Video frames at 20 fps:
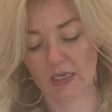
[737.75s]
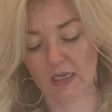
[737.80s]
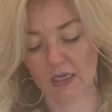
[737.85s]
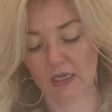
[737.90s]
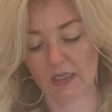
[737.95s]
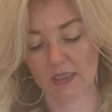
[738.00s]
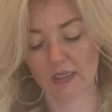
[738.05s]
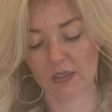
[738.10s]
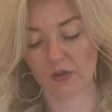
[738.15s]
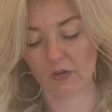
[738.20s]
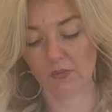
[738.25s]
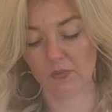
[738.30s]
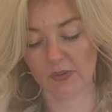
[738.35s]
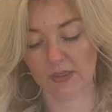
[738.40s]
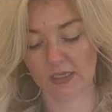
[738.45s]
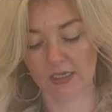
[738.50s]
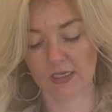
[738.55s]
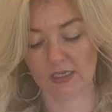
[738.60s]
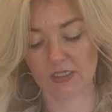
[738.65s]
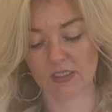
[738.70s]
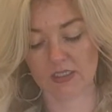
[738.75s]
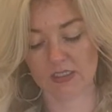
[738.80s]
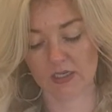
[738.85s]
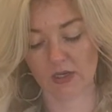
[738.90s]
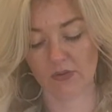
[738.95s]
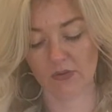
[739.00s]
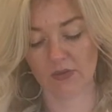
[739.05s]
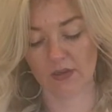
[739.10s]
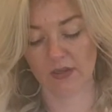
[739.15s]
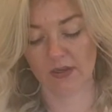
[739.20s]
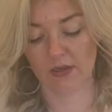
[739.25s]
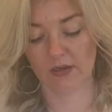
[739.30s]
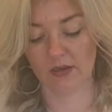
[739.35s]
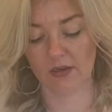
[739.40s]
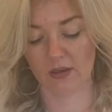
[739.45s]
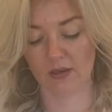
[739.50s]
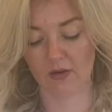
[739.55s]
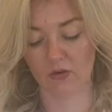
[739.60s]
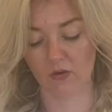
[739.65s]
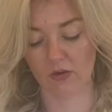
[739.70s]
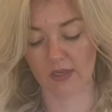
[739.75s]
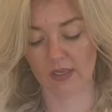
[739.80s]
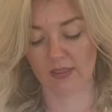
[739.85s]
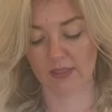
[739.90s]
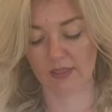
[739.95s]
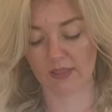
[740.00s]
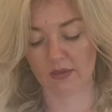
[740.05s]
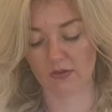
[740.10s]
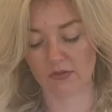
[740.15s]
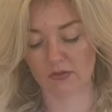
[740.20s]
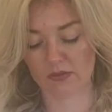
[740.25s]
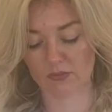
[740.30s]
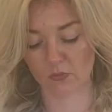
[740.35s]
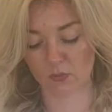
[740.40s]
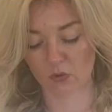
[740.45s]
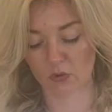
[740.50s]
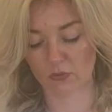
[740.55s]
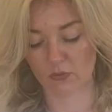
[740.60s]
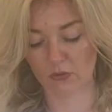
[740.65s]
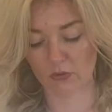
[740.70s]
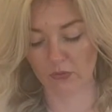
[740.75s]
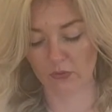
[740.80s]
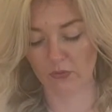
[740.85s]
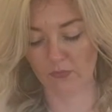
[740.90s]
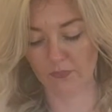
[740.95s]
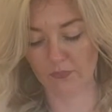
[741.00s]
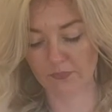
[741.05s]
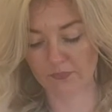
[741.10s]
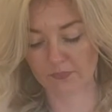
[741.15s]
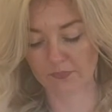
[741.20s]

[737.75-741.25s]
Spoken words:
a little bit so that it'll get those more room.